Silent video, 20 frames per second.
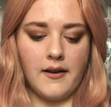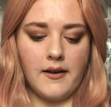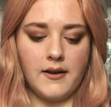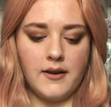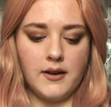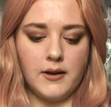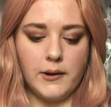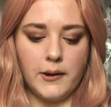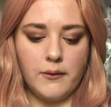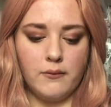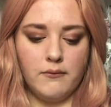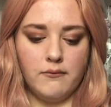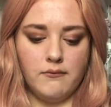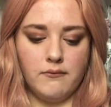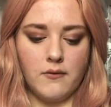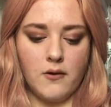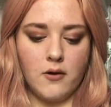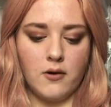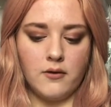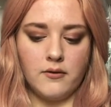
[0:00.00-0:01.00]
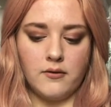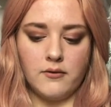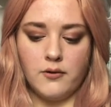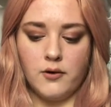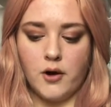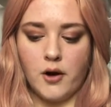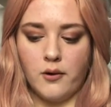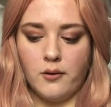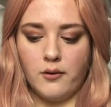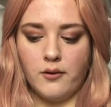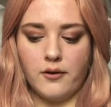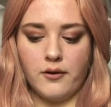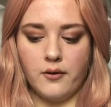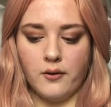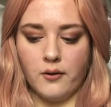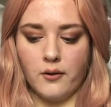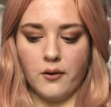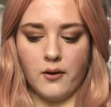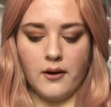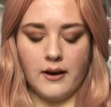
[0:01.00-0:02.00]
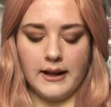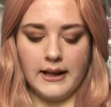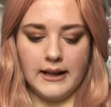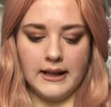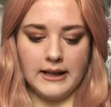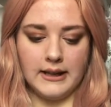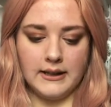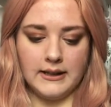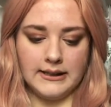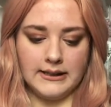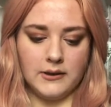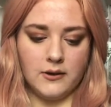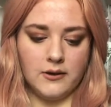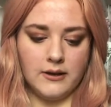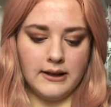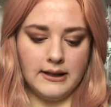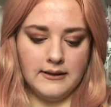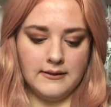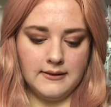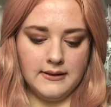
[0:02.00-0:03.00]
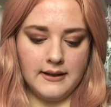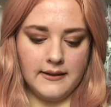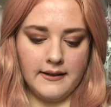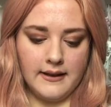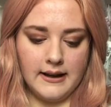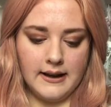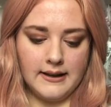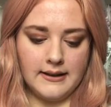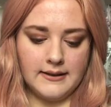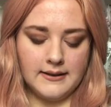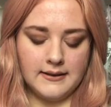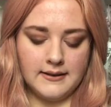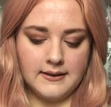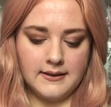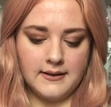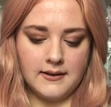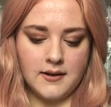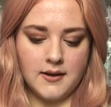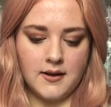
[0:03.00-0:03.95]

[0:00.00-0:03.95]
You know, no thought, I think, has gone into this.